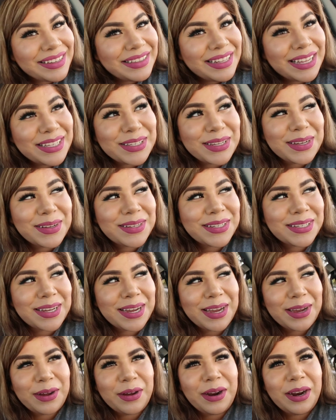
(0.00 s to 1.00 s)
that's I was
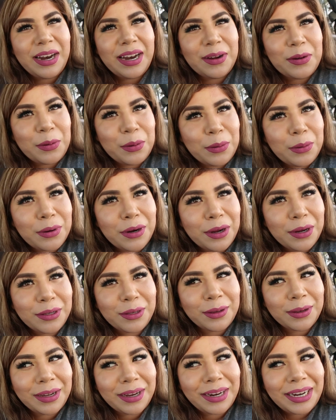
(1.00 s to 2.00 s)
like, hold
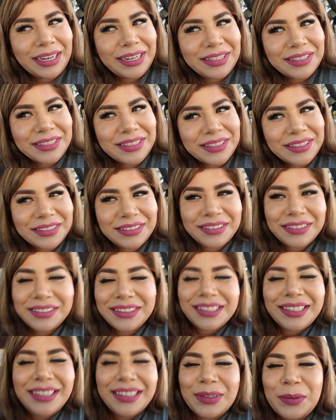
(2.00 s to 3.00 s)
on, you guys.
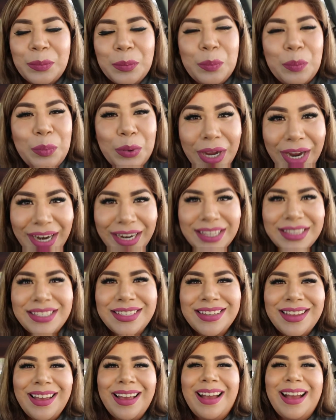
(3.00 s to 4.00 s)
But
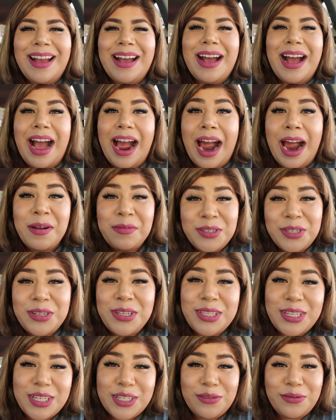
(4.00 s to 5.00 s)
I'm
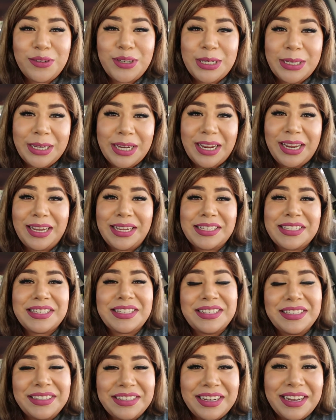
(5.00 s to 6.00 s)
doing this for you guys.
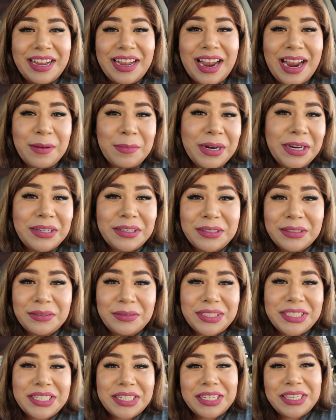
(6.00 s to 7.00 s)
I might
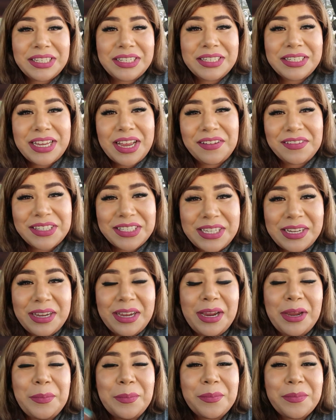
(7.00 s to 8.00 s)
look ridiculous half the
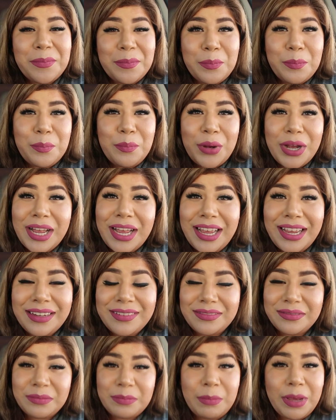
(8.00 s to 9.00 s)
time,
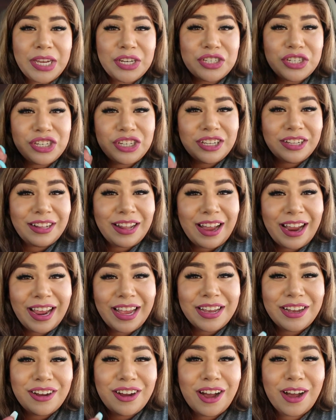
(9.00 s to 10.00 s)
but make sure you
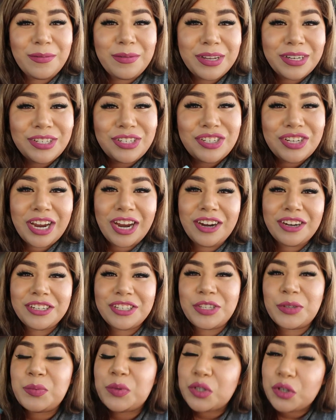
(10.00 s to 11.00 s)
like, comment, share,
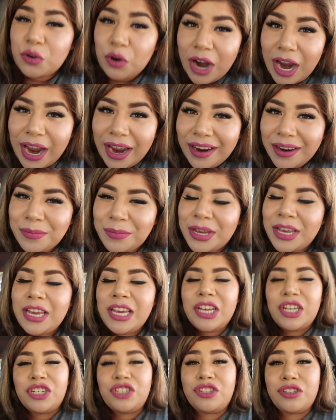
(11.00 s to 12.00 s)
subscribe,
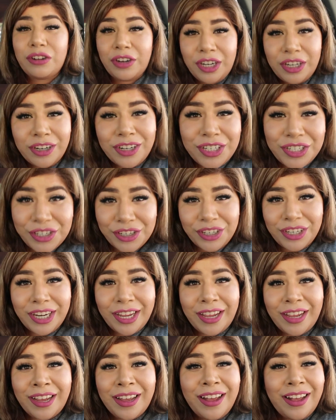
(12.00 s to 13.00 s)
join our
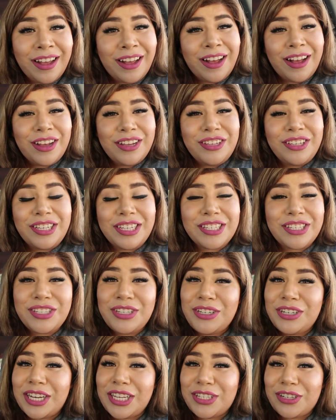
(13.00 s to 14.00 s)
journey,
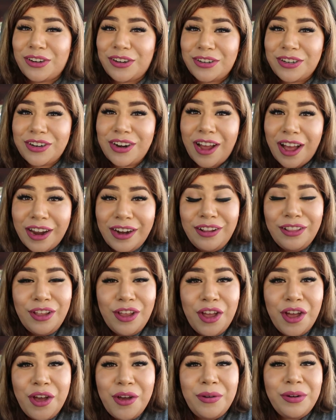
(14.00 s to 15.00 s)
because you guys are not
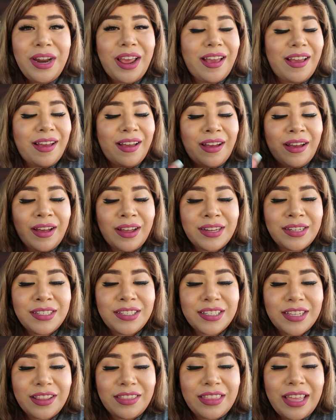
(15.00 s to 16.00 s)
alone.
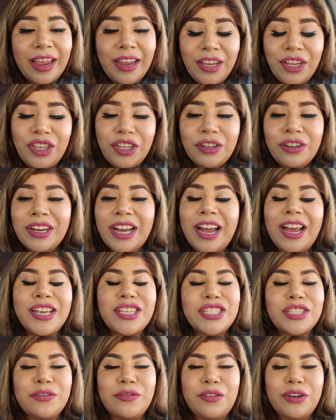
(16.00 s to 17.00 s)
And thank you
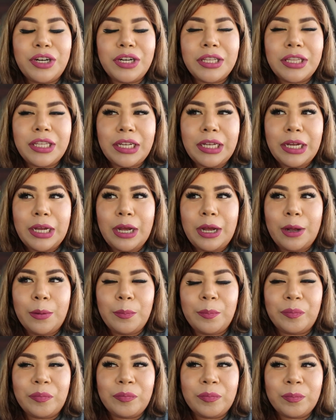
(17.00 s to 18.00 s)
guys for
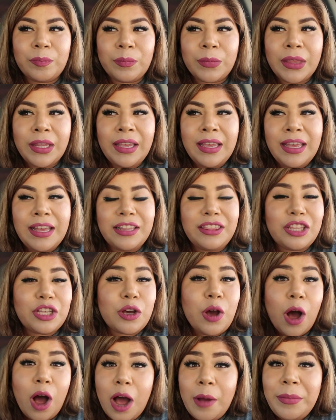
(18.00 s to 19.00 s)
the
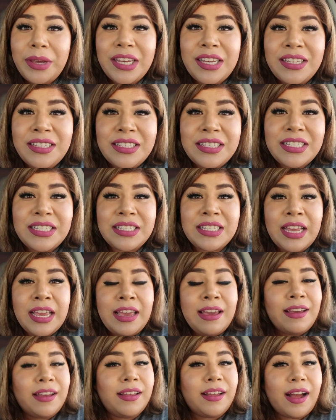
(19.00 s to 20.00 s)
comments.
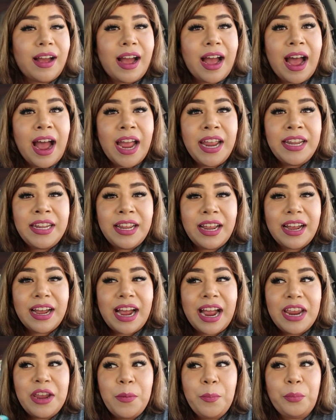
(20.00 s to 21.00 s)

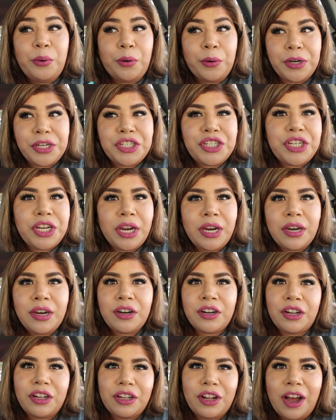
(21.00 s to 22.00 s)
I appreciate
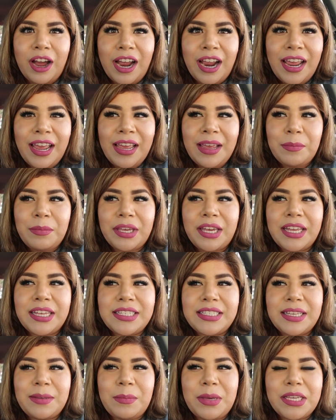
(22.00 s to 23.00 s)
it a lot,
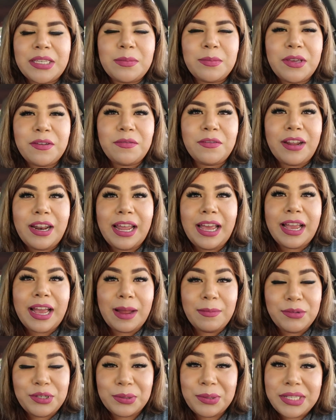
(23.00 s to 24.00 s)
because it makes me feel
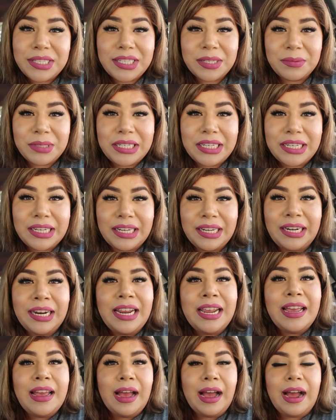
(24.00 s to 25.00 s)
like I'm doing something good.
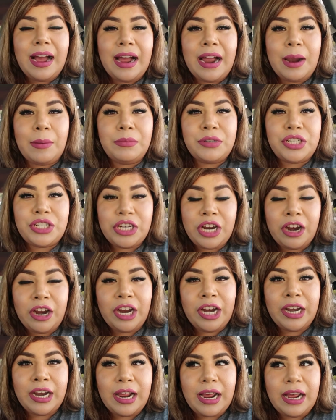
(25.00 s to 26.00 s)
I'm
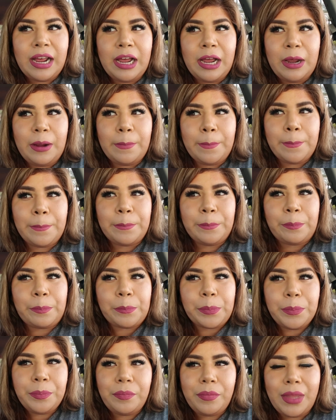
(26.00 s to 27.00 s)
sharing
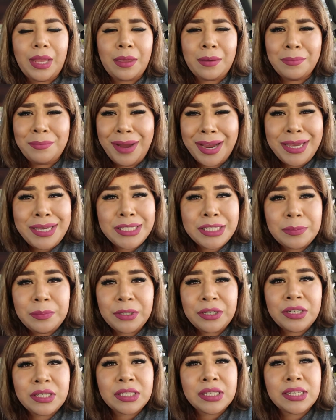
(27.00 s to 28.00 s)
my
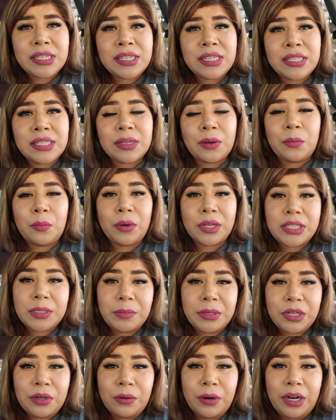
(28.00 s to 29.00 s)
experiences,
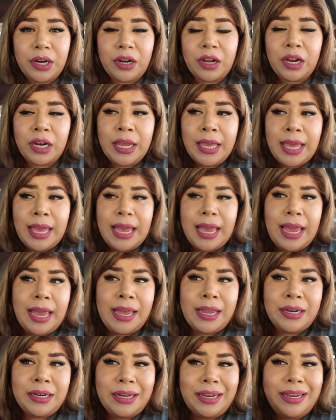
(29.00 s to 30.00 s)
what's been going on,
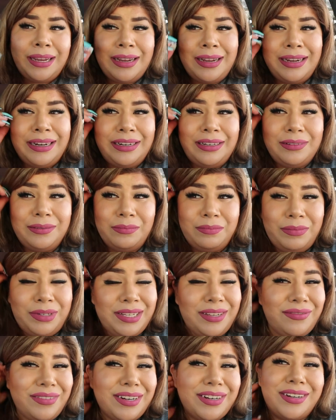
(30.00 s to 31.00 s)
and
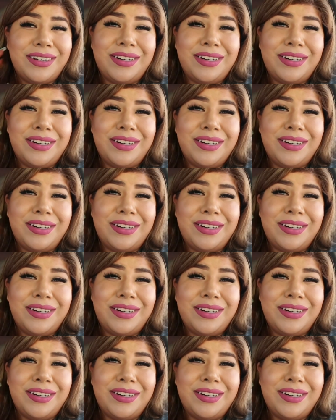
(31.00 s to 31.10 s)
believe it